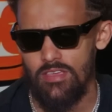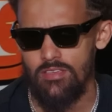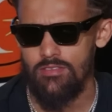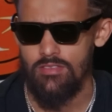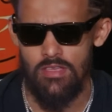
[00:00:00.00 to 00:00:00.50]

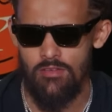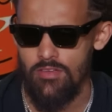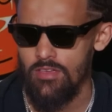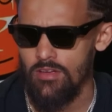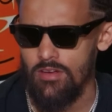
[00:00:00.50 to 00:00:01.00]
things
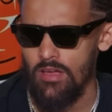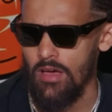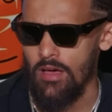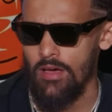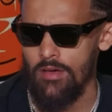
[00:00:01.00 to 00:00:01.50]
every year,
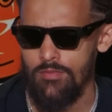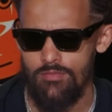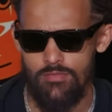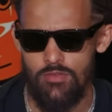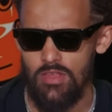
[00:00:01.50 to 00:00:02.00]

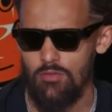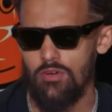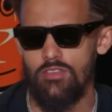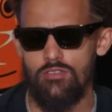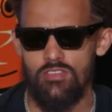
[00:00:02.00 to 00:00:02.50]
you never
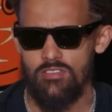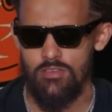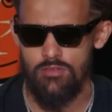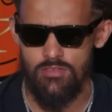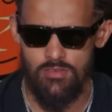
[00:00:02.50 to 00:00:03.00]
want to use
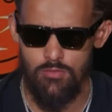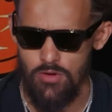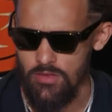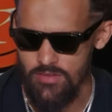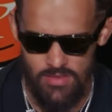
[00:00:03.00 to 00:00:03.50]
excuses,
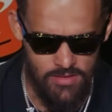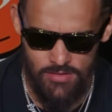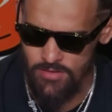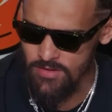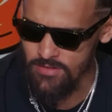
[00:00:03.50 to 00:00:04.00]
whether it's
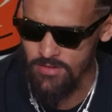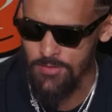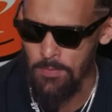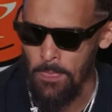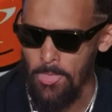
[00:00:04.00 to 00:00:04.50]
injuries
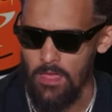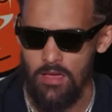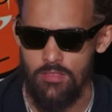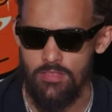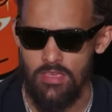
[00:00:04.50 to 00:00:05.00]
or
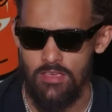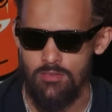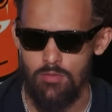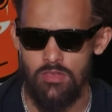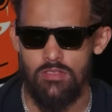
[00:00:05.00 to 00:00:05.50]
other
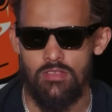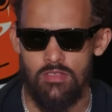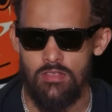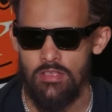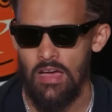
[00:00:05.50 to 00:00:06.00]
things, but
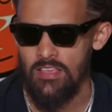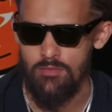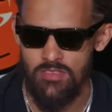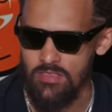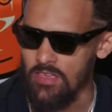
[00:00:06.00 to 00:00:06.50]
guys
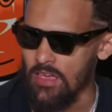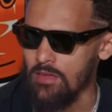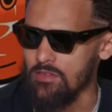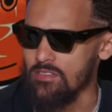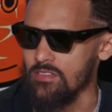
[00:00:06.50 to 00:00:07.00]
missing
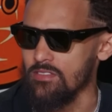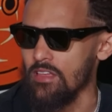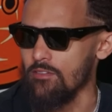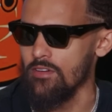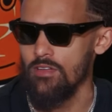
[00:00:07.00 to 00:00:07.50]
games, it's
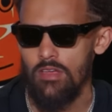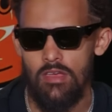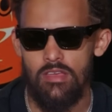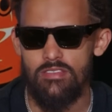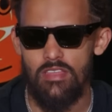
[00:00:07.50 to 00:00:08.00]
never
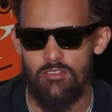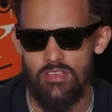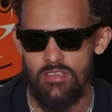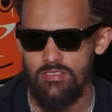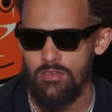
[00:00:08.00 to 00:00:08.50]

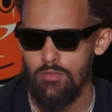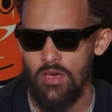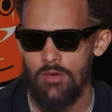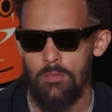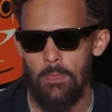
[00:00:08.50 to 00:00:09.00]
easy.
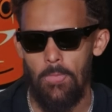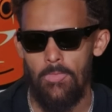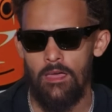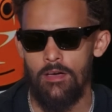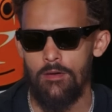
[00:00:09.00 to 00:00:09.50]
But
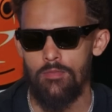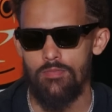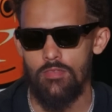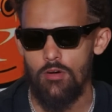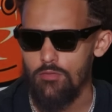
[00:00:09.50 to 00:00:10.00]

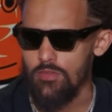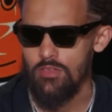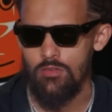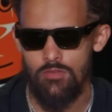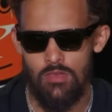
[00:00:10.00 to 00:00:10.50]

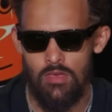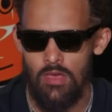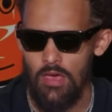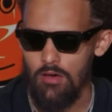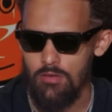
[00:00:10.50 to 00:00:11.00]
hopefully
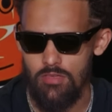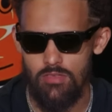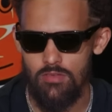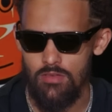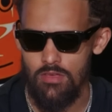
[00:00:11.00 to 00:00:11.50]

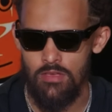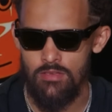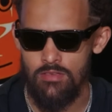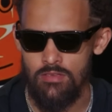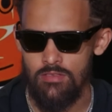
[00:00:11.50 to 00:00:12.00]
health
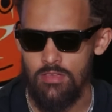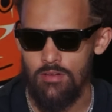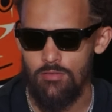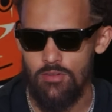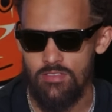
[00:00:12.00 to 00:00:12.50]
is
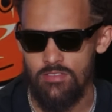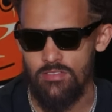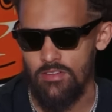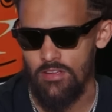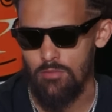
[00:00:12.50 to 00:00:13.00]
there for us
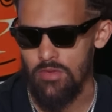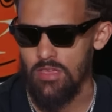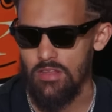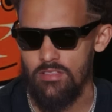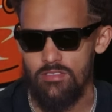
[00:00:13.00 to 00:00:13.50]
this year at the
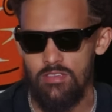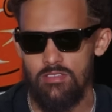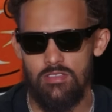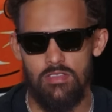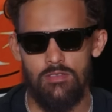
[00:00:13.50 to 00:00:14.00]
beginning of the
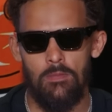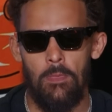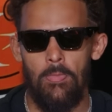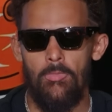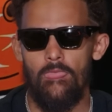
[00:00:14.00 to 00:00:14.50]
season,
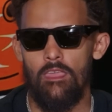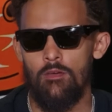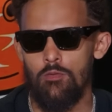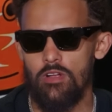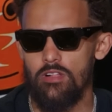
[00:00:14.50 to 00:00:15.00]

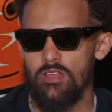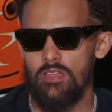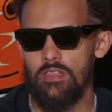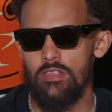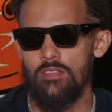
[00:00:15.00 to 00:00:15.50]
and we're
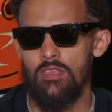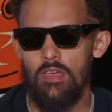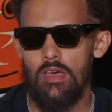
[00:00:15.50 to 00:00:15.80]
clicking, and